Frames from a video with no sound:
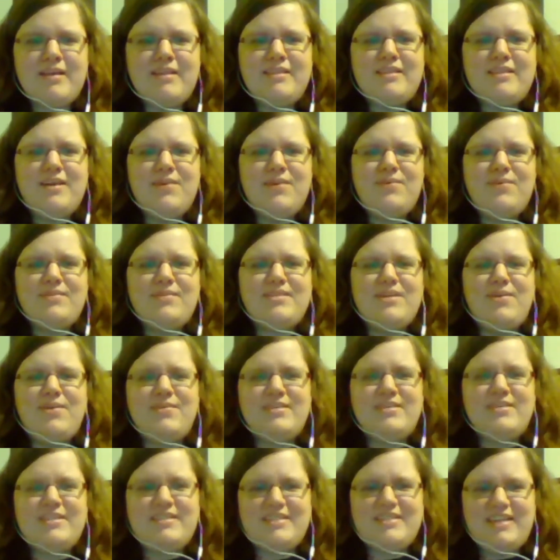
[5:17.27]
There
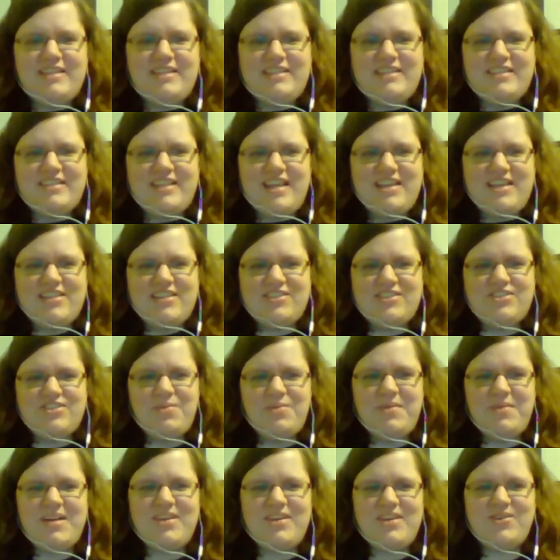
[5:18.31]
was such like so
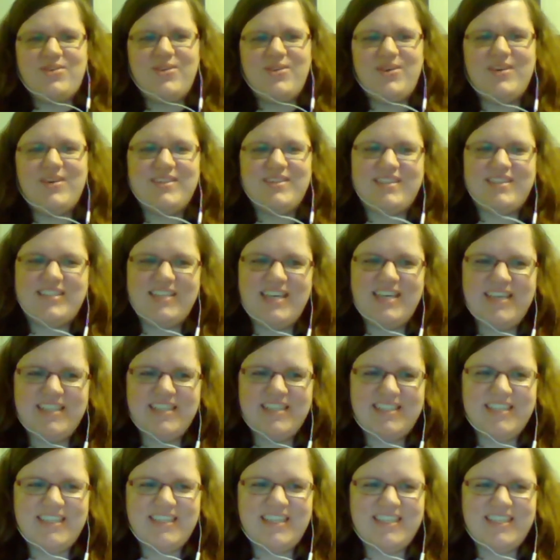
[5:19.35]
many cool
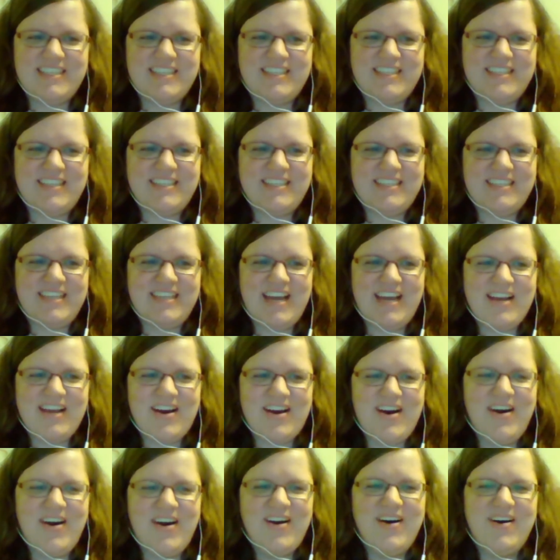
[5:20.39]
scenes in this. It's just like,
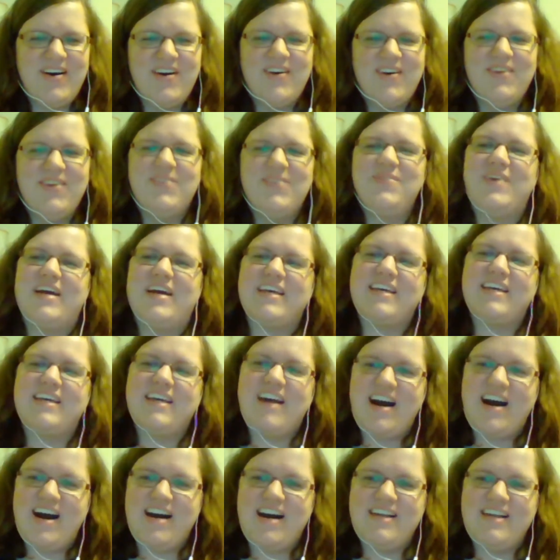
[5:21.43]
oh my
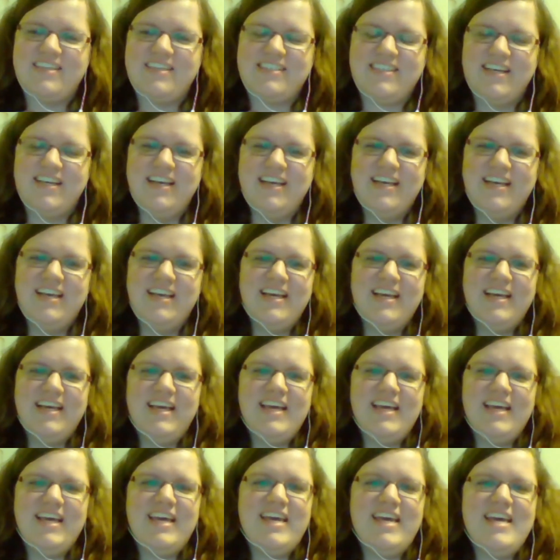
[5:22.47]
gosh.
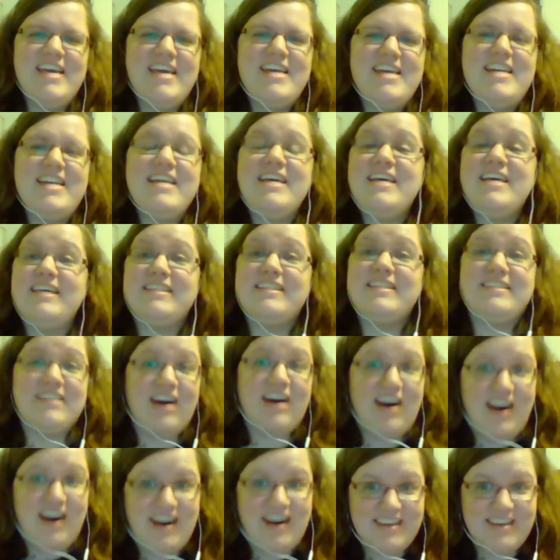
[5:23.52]
It's
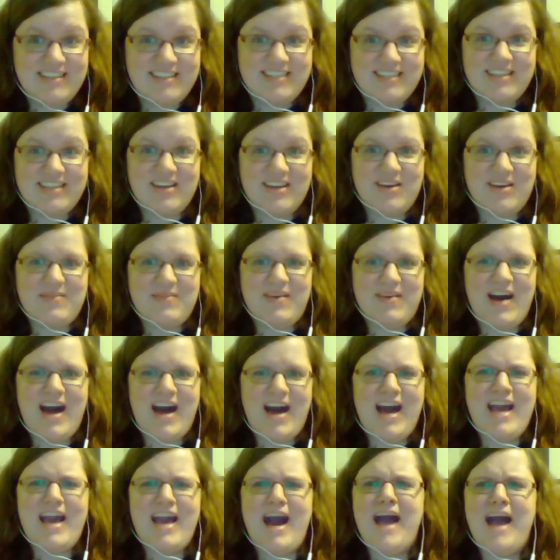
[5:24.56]
awesome.
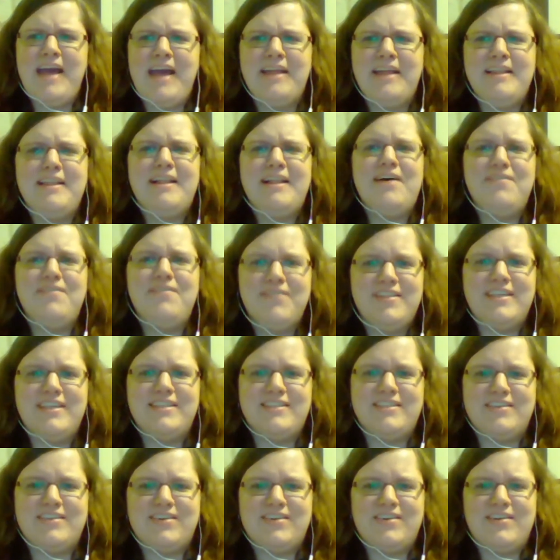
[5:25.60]
I love
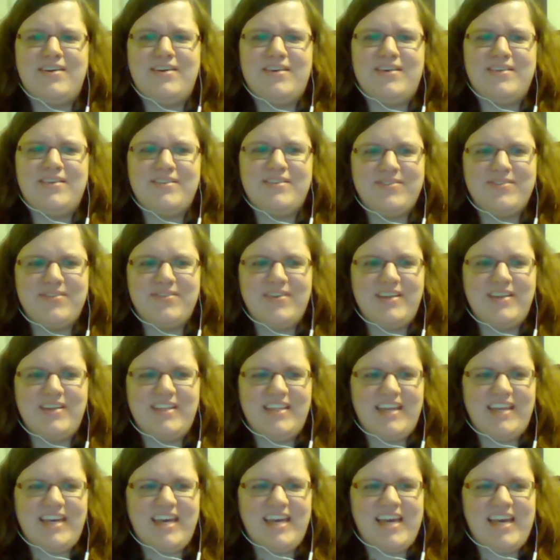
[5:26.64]
these girls,
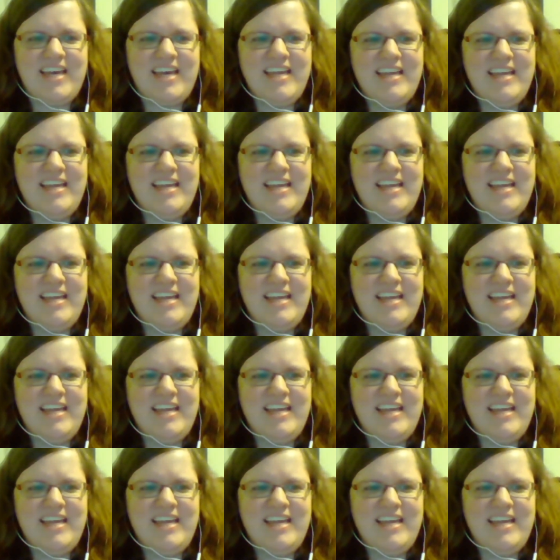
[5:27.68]
really.